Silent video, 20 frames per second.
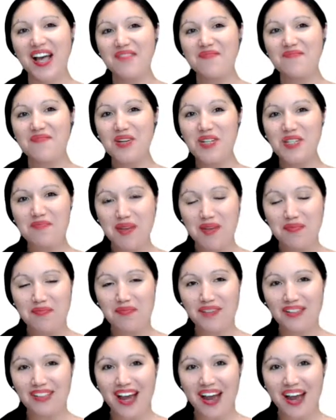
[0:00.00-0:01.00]
Most
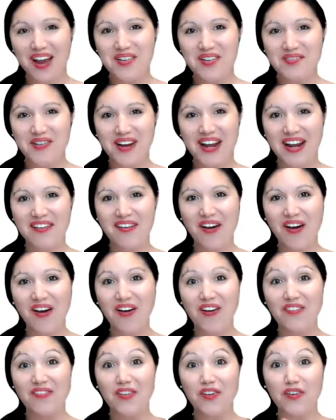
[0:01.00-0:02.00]
people are aware
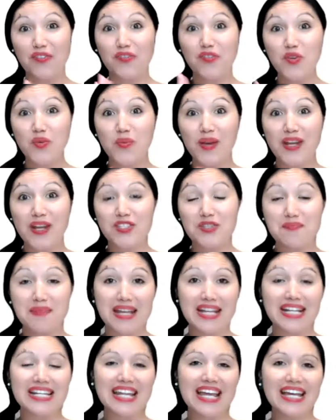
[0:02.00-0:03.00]
of a few ways to
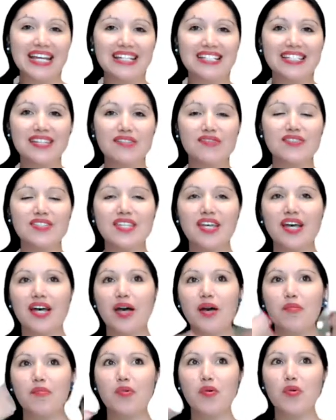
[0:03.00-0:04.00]
make negatives,
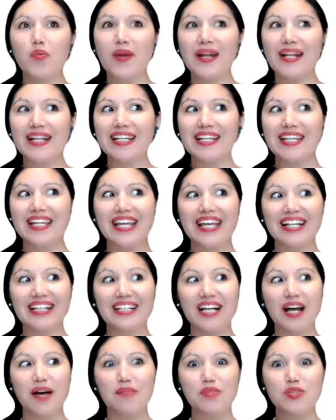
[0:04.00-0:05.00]
but when it
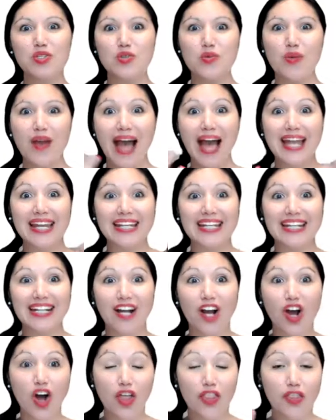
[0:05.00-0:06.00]
comes to
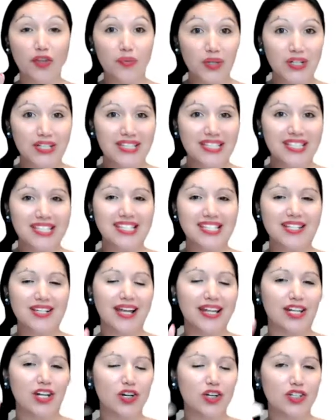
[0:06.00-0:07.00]
adding other ones
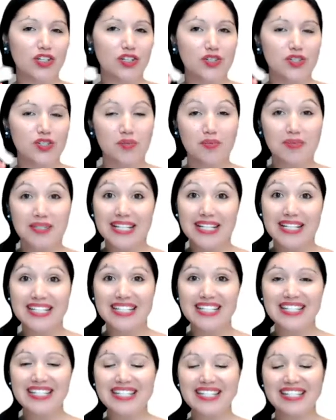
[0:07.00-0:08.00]
and other
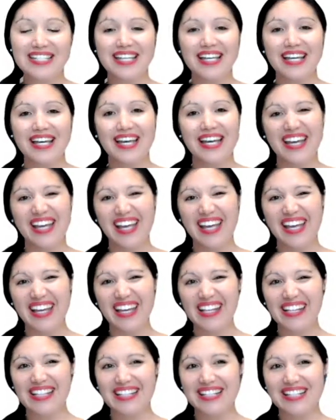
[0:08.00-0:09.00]
subtleties,
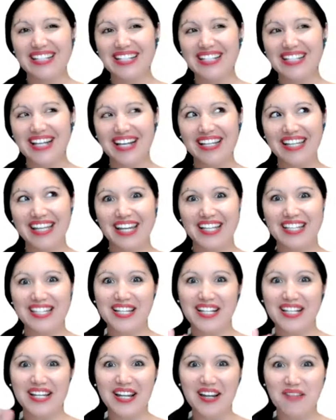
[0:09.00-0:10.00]
it gets a
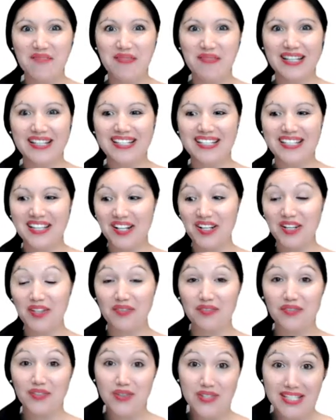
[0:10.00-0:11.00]
little bit
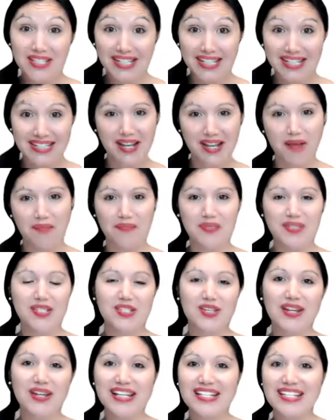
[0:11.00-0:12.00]
confusing at times.
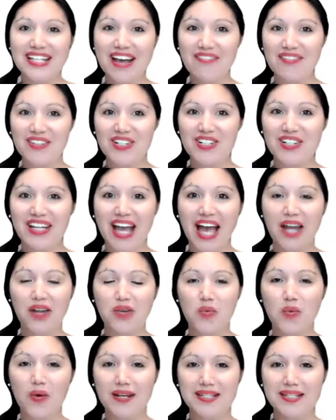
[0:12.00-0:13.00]
So let's have a look at
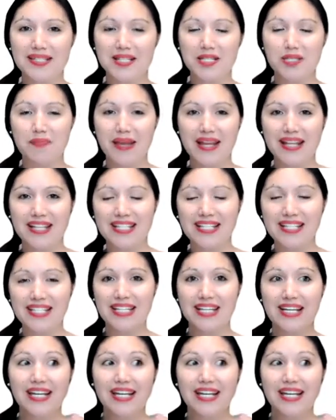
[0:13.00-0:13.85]
what is expected